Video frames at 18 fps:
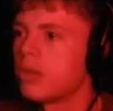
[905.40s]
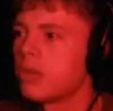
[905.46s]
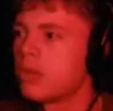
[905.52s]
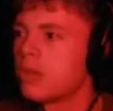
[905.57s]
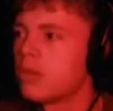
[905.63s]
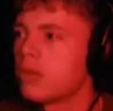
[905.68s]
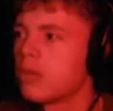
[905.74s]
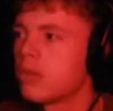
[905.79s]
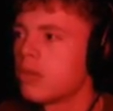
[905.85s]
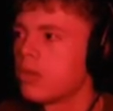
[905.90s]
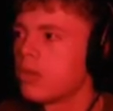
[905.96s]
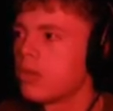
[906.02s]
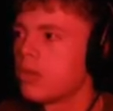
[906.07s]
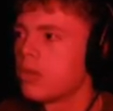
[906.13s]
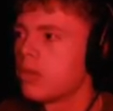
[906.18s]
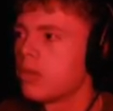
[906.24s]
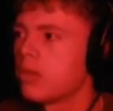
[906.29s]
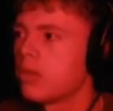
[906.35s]

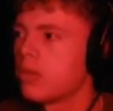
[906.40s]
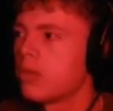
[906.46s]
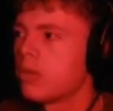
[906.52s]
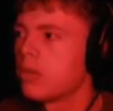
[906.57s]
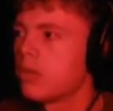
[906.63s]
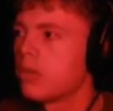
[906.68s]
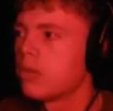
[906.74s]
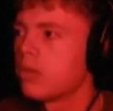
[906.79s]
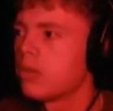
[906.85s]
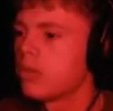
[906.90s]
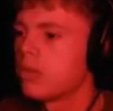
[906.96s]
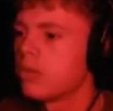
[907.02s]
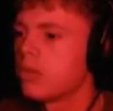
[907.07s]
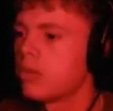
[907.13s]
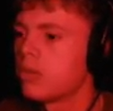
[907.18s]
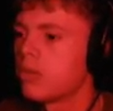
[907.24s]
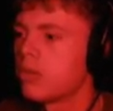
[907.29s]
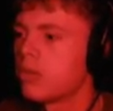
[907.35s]

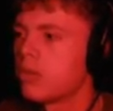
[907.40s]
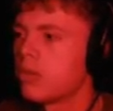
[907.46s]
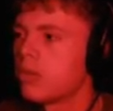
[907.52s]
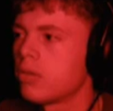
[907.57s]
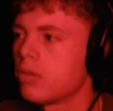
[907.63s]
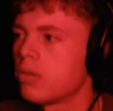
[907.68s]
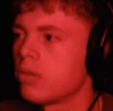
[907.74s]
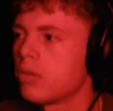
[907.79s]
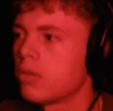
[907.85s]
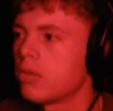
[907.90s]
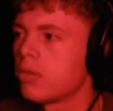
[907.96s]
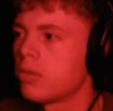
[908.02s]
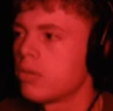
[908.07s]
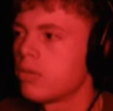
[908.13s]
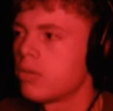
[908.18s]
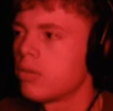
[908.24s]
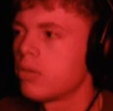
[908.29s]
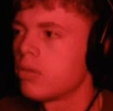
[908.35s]

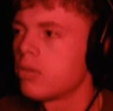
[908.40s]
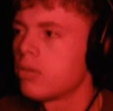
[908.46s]
No one is speaking in this clip.